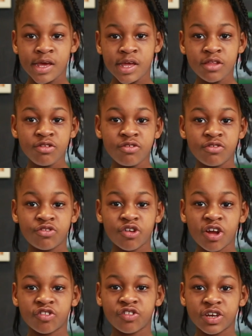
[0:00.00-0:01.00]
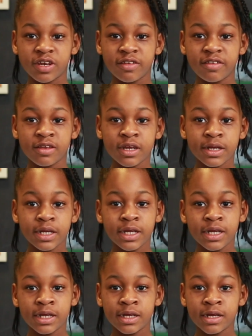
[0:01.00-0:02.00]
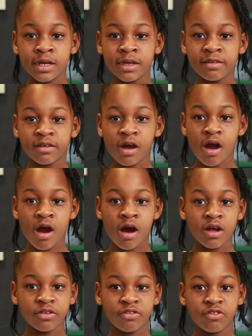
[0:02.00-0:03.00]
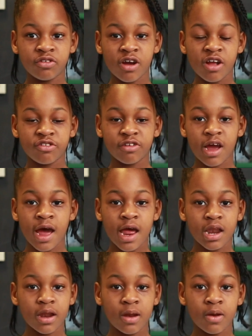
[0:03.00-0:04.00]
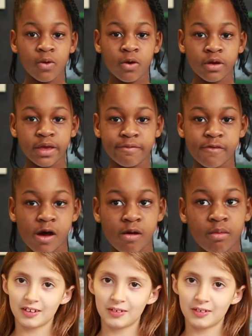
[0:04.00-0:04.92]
In Judges, he is our judge and lawgiver.